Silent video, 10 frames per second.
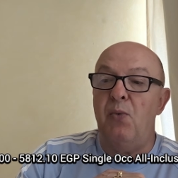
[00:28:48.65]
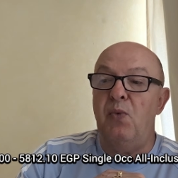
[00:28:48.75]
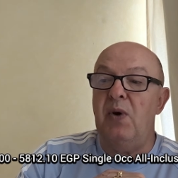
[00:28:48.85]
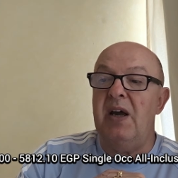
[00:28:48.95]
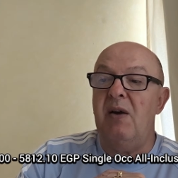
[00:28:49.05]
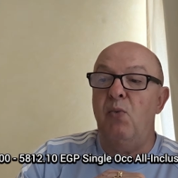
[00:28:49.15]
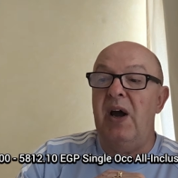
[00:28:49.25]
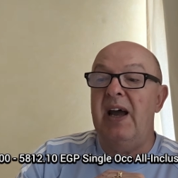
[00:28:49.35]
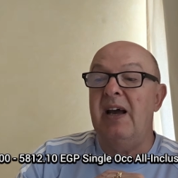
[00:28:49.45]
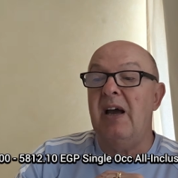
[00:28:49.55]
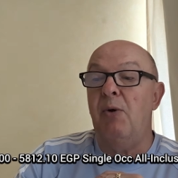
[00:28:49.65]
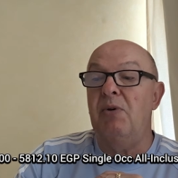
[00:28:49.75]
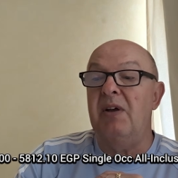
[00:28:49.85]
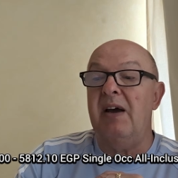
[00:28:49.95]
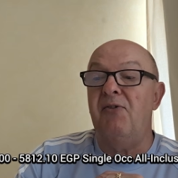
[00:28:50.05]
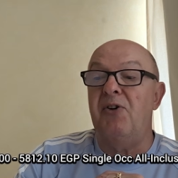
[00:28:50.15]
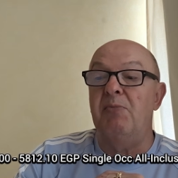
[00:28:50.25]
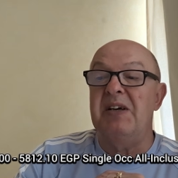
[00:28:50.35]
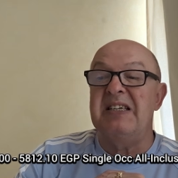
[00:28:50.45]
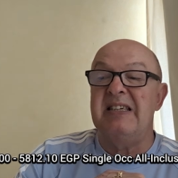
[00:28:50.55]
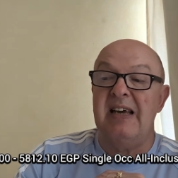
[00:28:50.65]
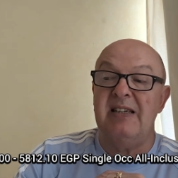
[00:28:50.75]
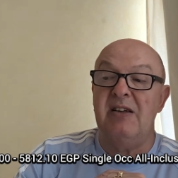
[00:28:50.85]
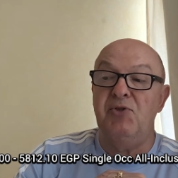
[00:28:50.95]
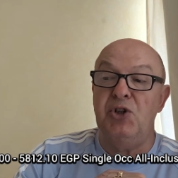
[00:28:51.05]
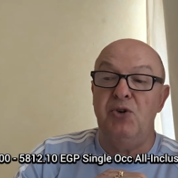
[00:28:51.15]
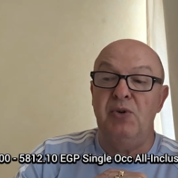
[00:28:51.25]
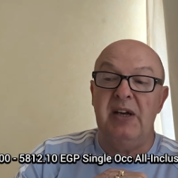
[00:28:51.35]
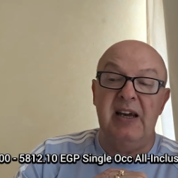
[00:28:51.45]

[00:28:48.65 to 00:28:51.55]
we're going from the 6th of June